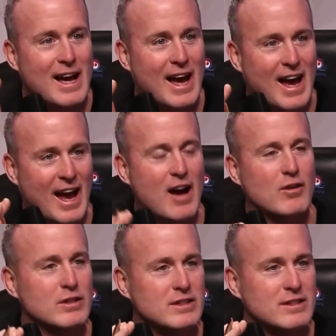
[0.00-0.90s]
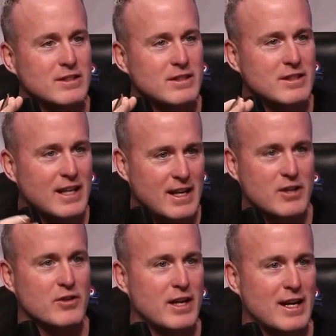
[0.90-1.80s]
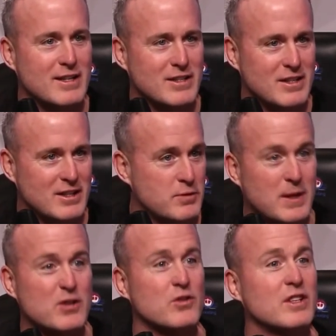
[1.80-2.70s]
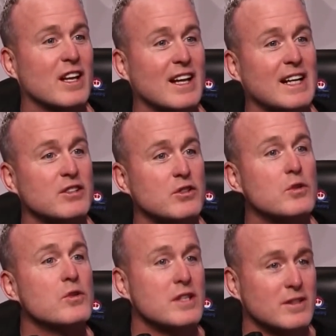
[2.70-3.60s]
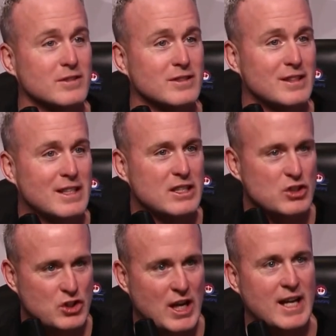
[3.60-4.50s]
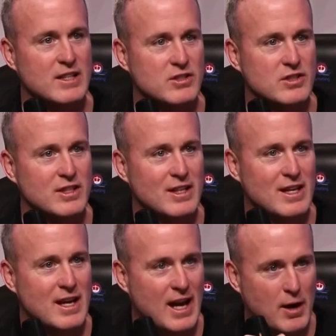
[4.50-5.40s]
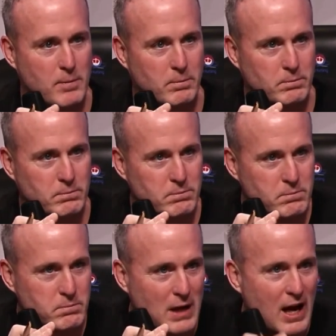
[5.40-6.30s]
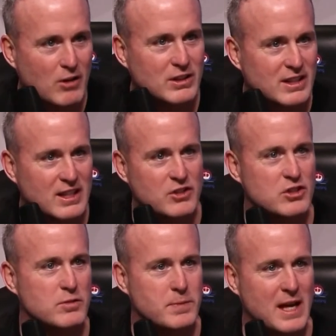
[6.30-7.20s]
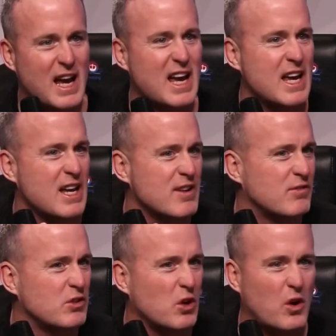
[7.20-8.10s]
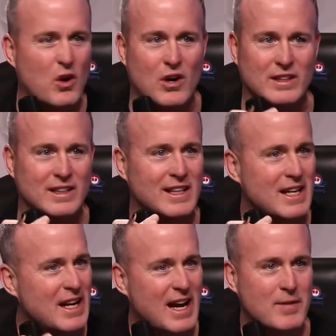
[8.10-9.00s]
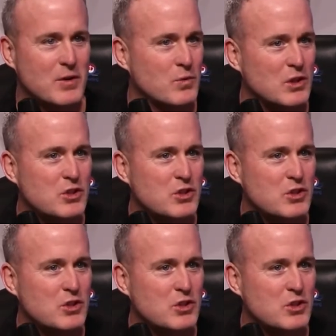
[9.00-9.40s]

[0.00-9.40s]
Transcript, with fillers: How has the internet, especially in the last 2 years, changed how politicians behave, talk? I mean, what's